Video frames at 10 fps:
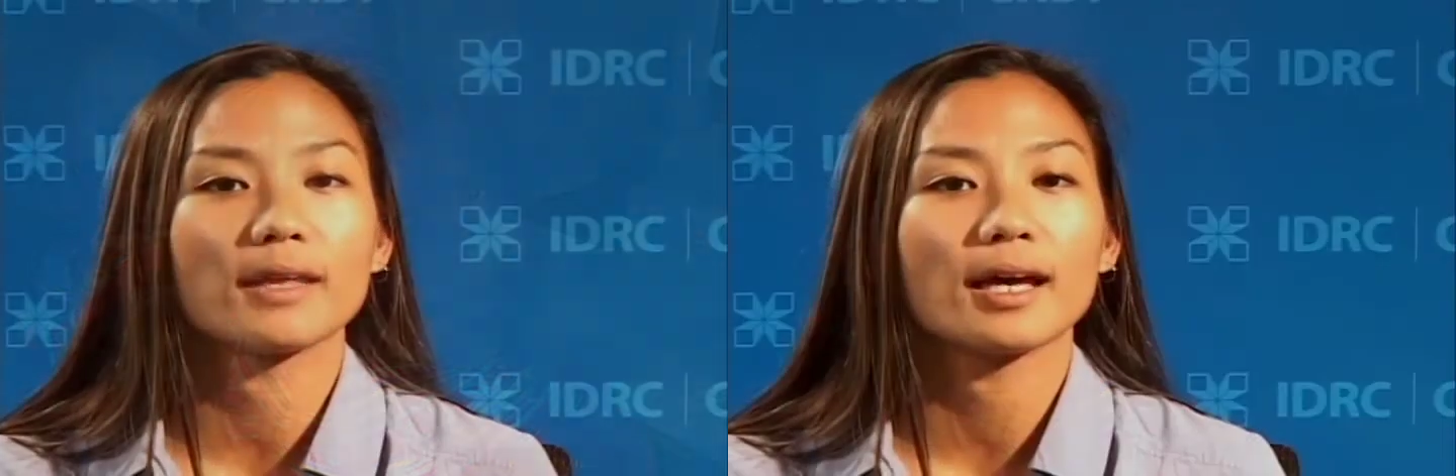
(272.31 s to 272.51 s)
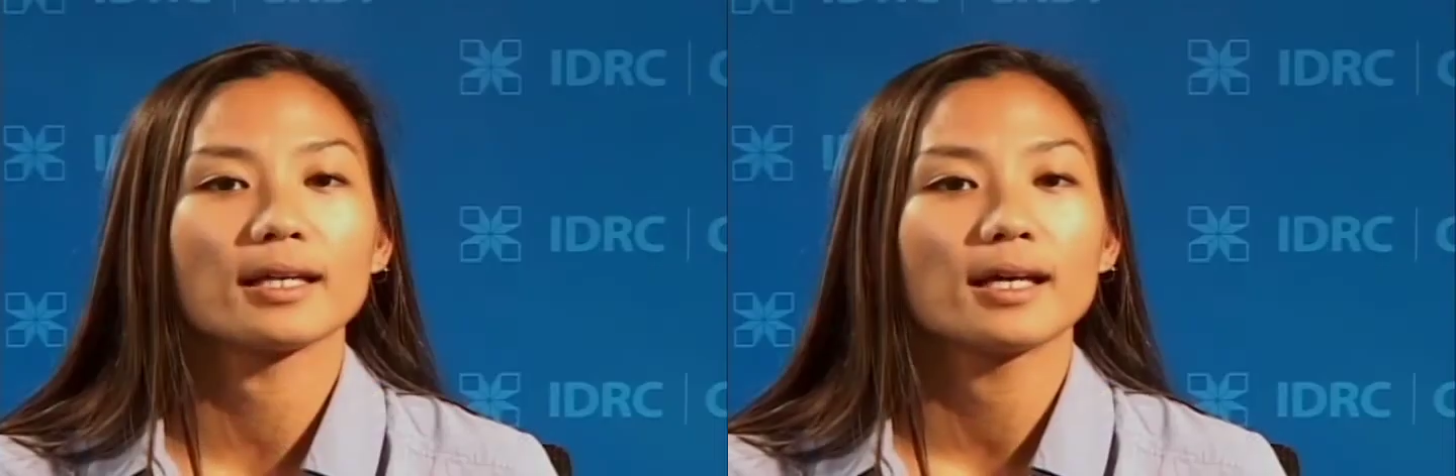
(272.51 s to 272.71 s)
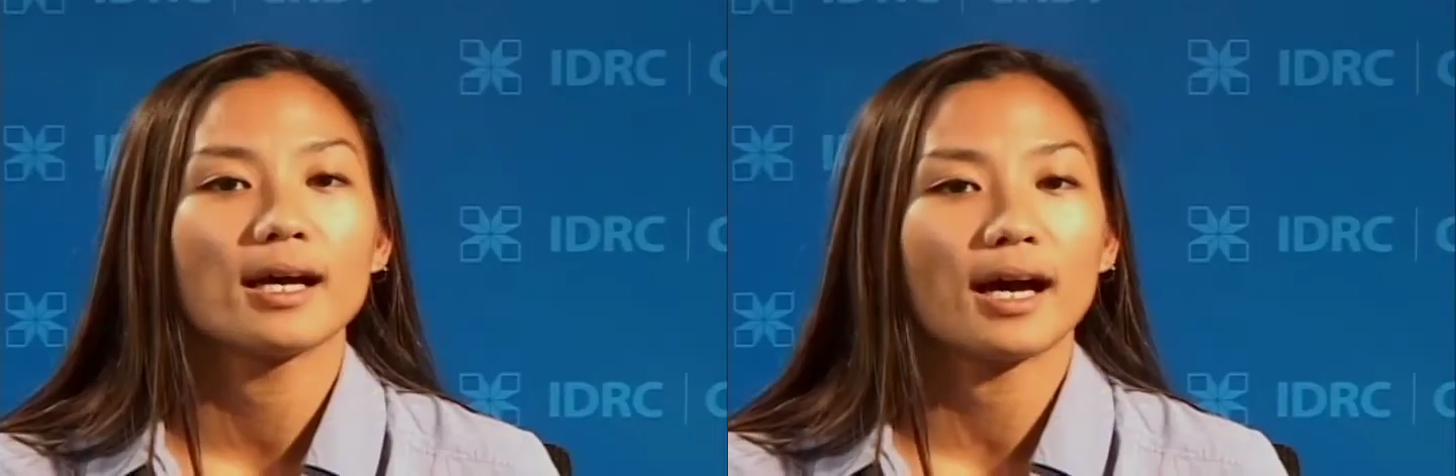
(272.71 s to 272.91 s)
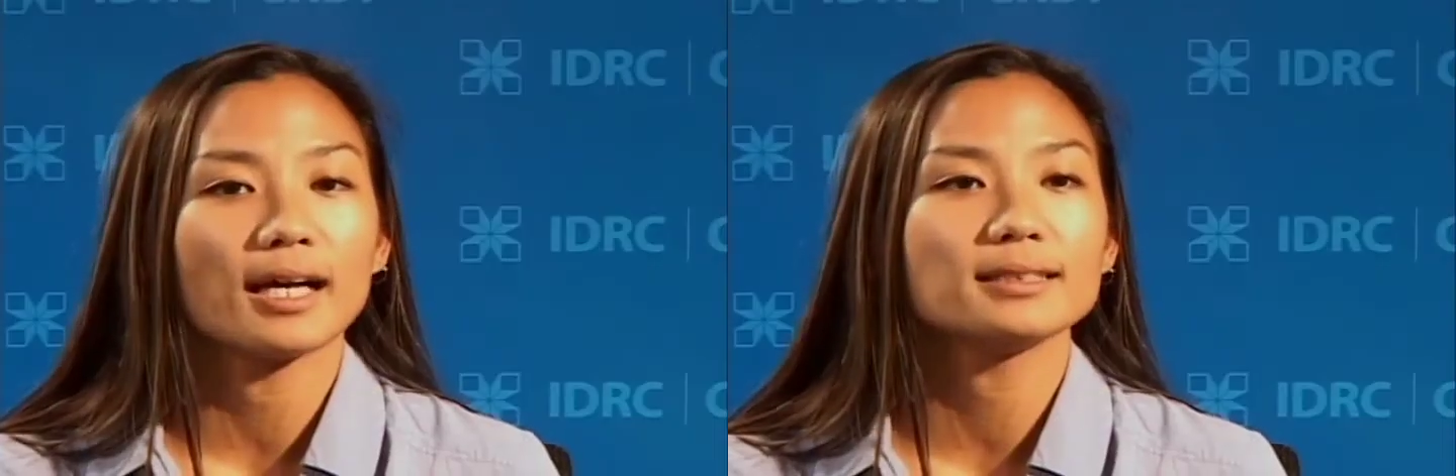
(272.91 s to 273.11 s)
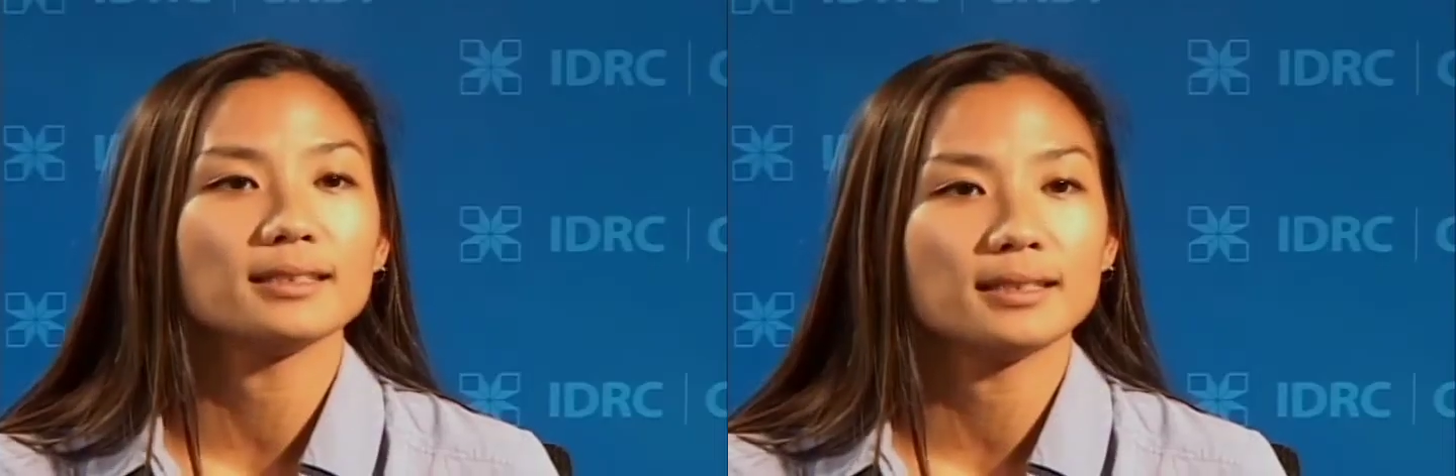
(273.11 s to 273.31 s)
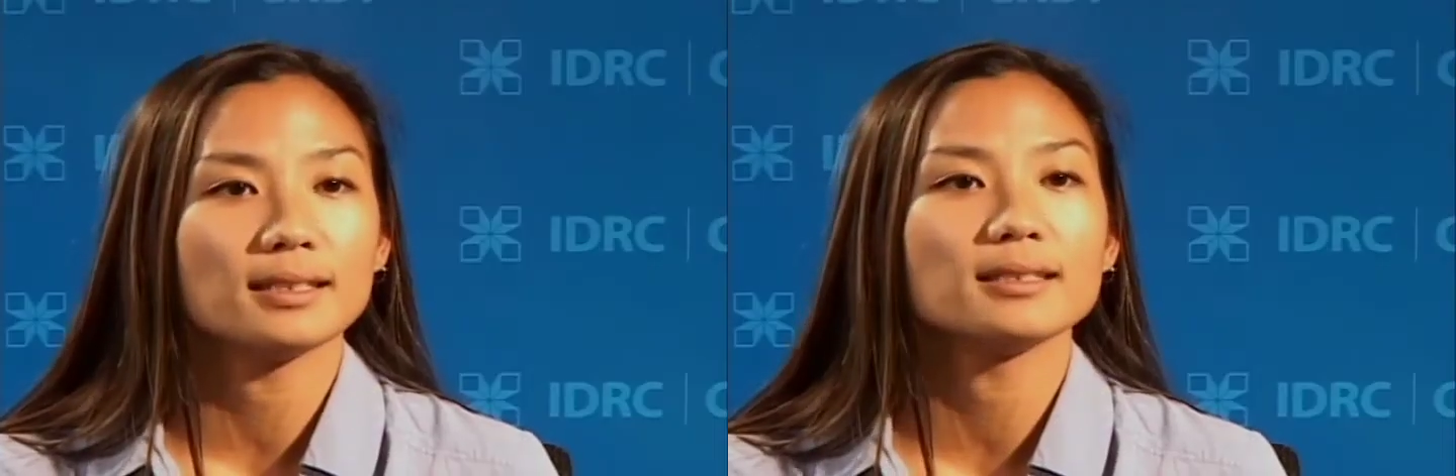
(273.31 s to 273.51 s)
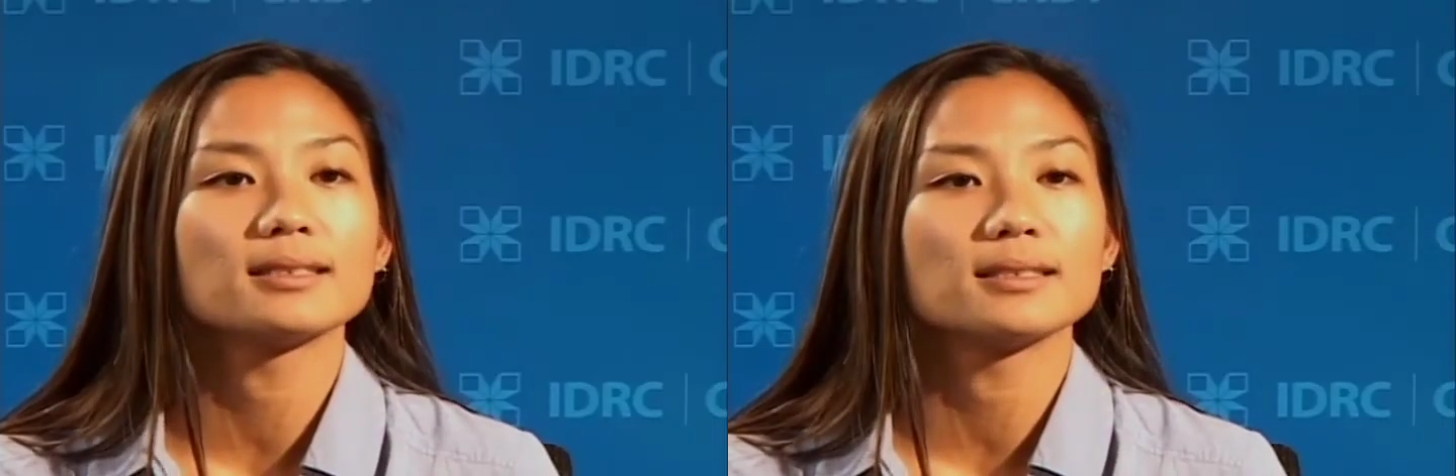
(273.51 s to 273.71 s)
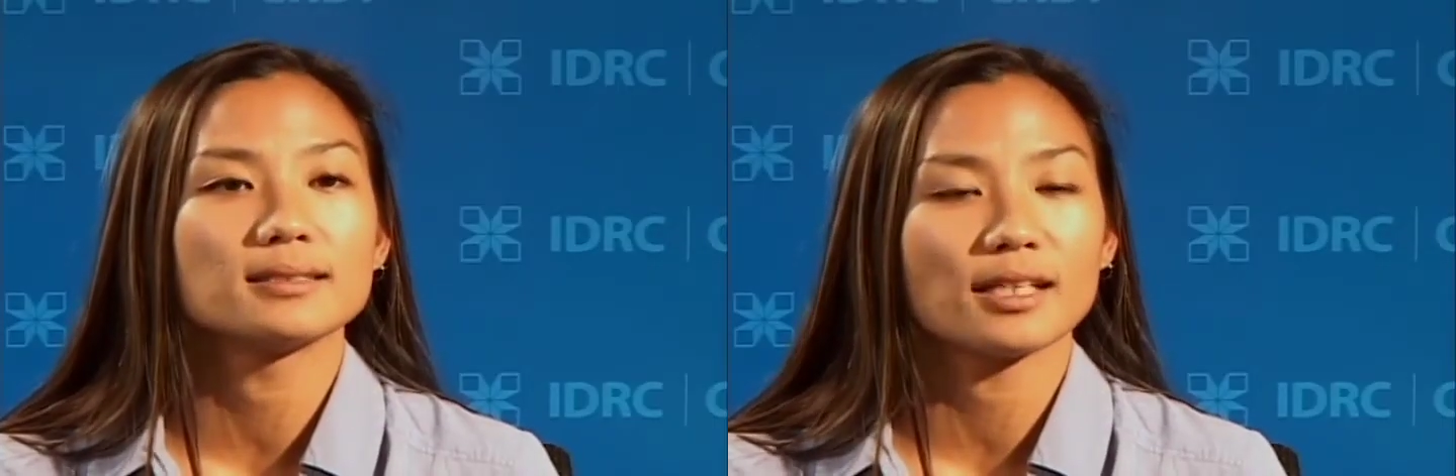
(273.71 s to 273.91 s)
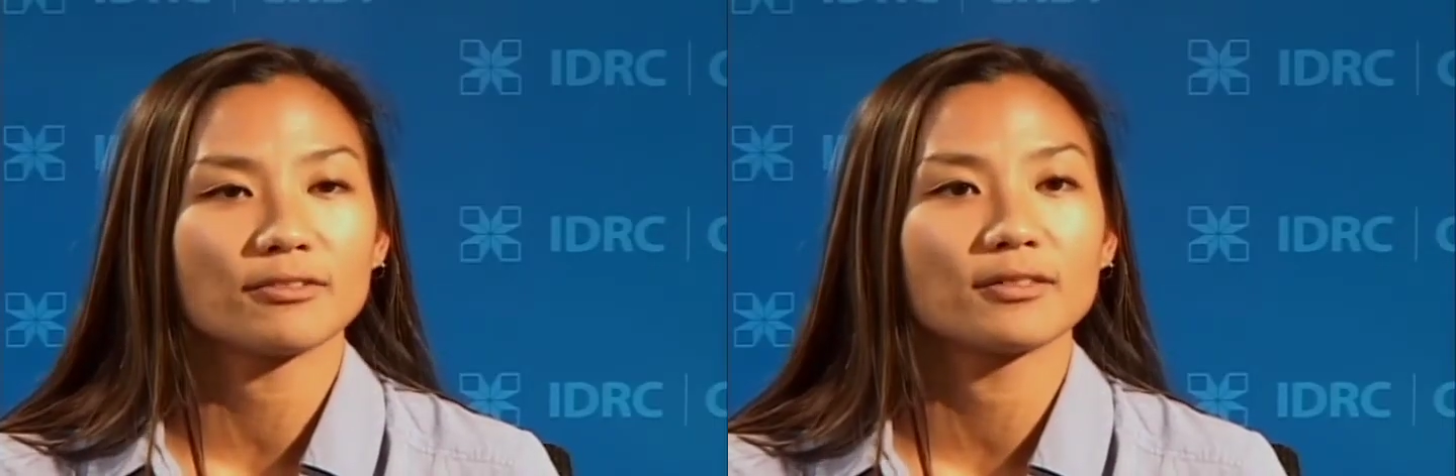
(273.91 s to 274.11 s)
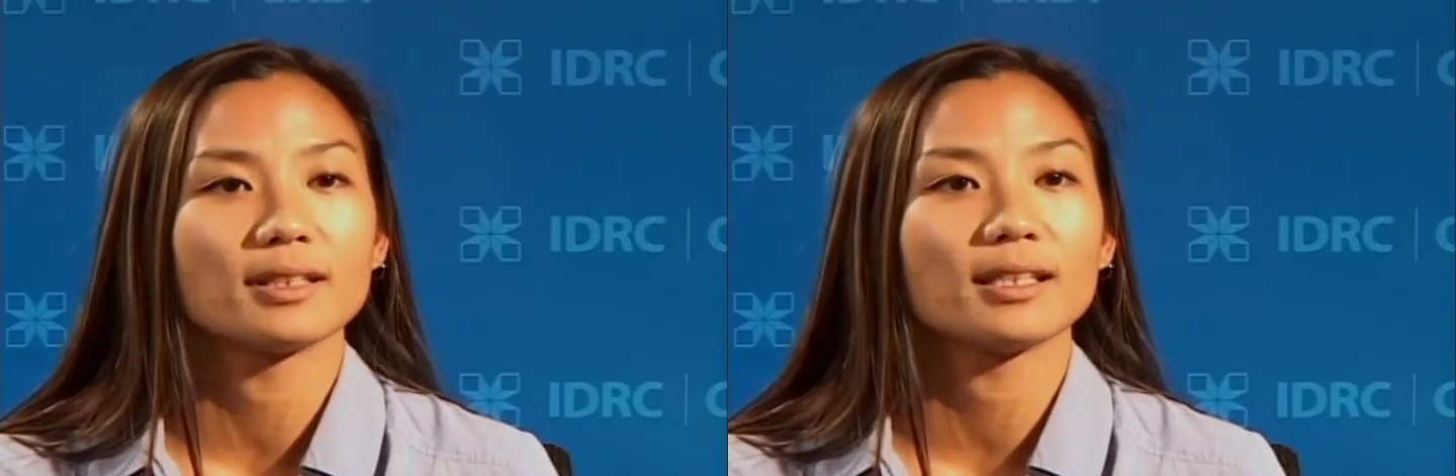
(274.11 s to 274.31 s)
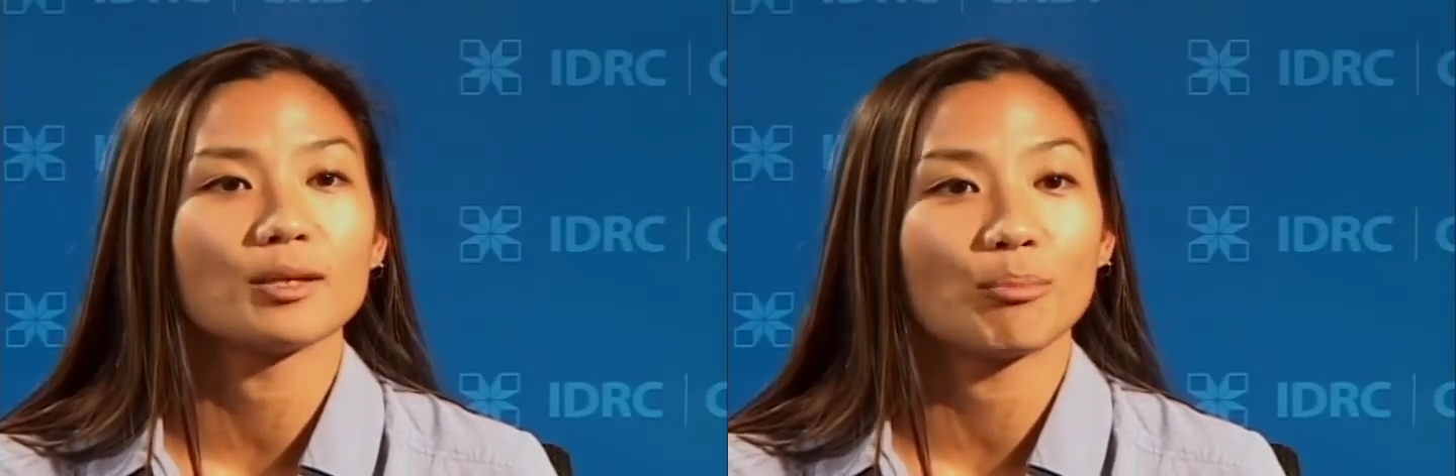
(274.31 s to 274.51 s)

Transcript: that ICTs is definitely